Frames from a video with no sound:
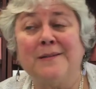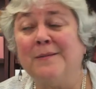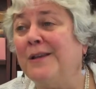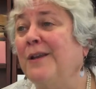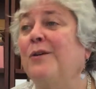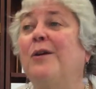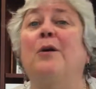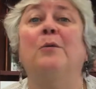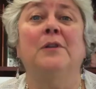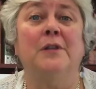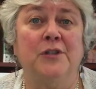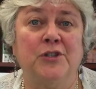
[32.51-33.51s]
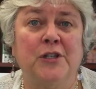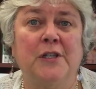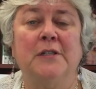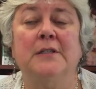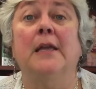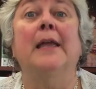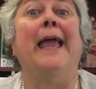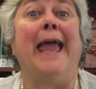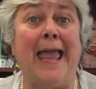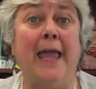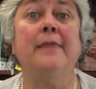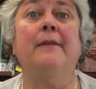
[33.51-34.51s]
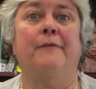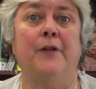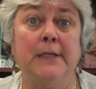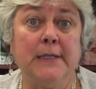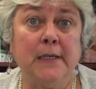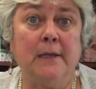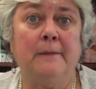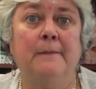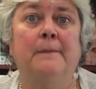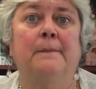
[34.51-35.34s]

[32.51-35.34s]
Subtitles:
you know, coalitions, and the funding,